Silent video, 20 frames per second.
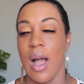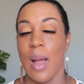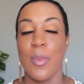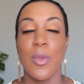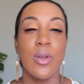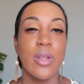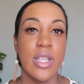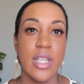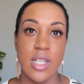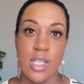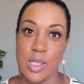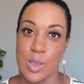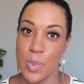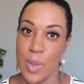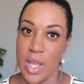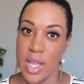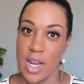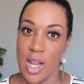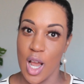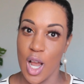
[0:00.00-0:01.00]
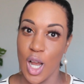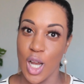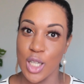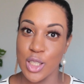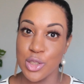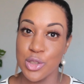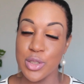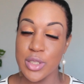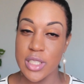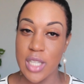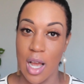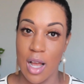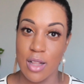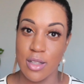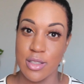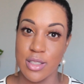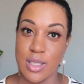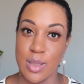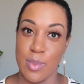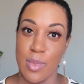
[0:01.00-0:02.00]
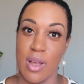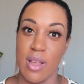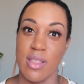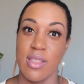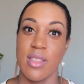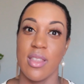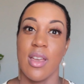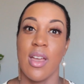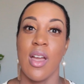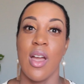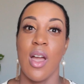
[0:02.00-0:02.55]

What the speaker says: I'm only going to spend $100 a month